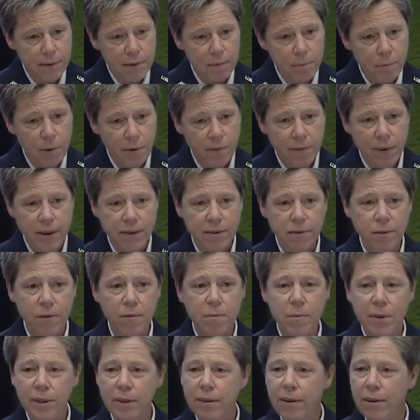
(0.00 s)
professor
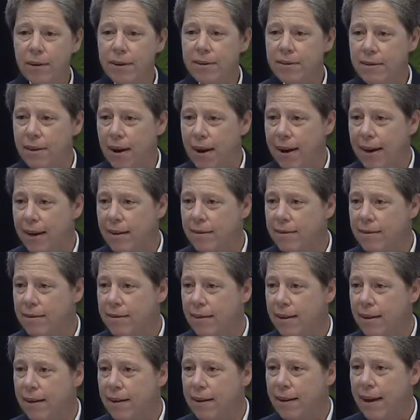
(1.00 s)
of military science
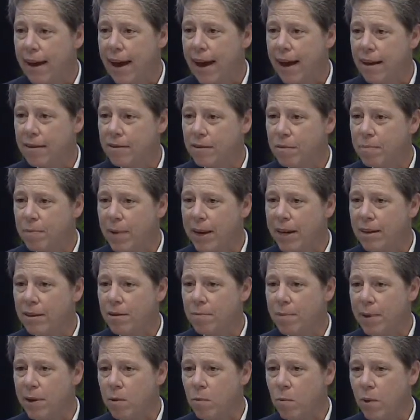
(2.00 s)
asked me to
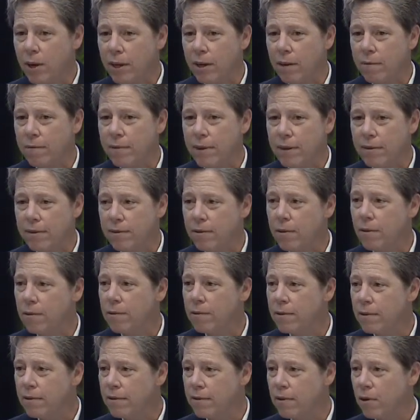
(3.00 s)
be one of the
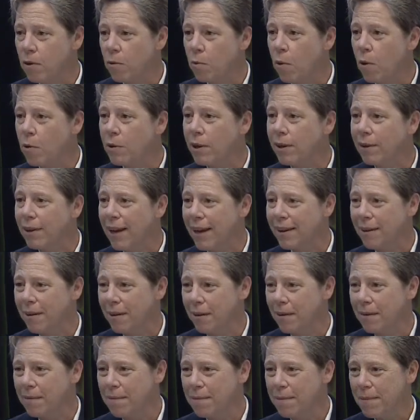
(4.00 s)
students who wrote a
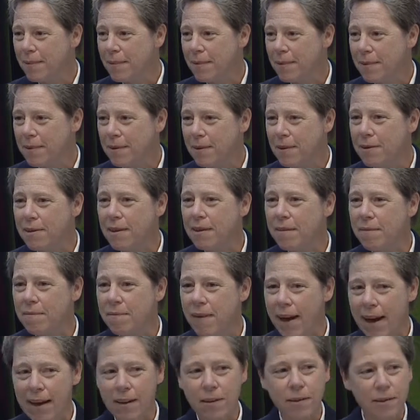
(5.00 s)
letter to the
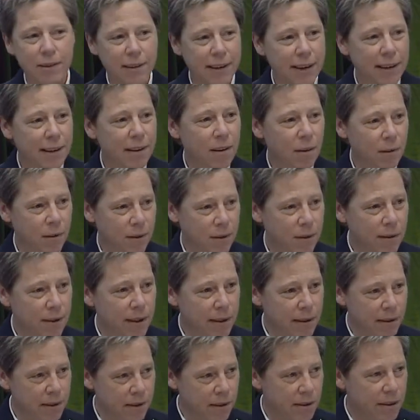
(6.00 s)
faculty or to
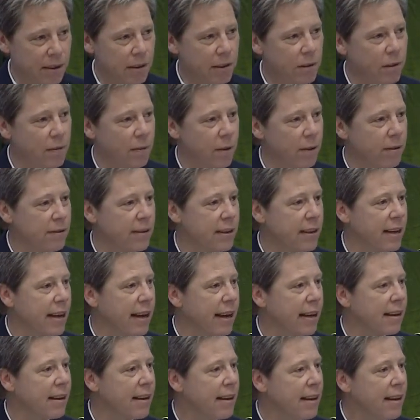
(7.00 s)
the
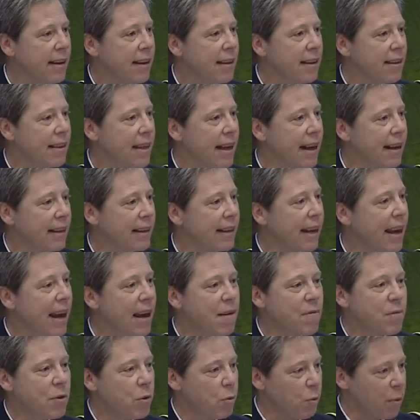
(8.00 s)
university that
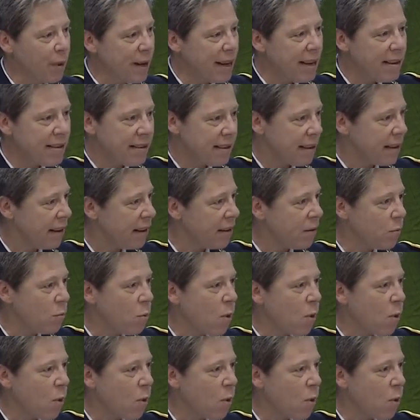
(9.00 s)
gave the reason